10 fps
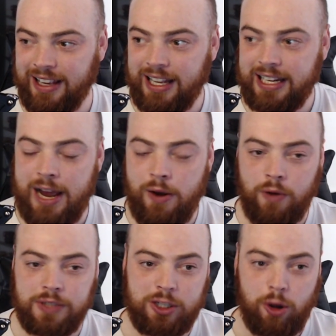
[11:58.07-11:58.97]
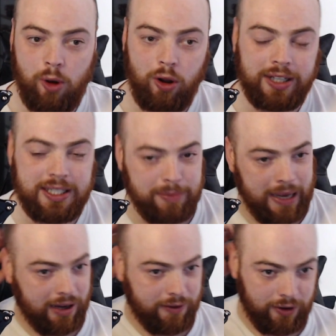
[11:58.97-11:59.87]
obviously, Tom Holland isn't
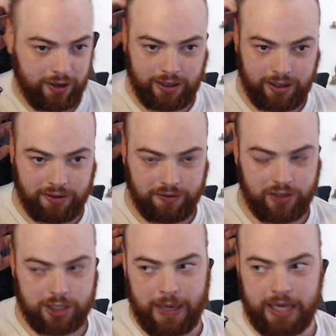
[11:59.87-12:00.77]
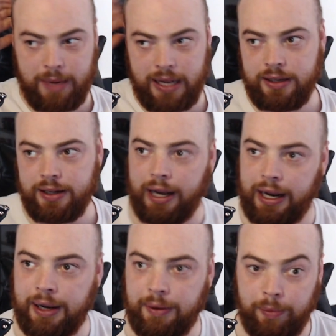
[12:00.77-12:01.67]
back for Spider-Man,
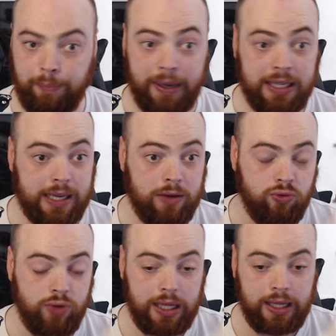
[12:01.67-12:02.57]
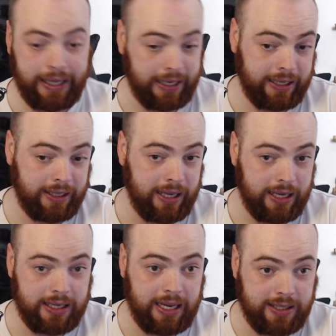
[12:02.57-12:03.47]
but he sounds really like
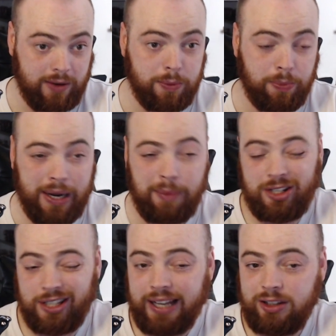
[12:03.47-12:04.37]
it sounds pretty much like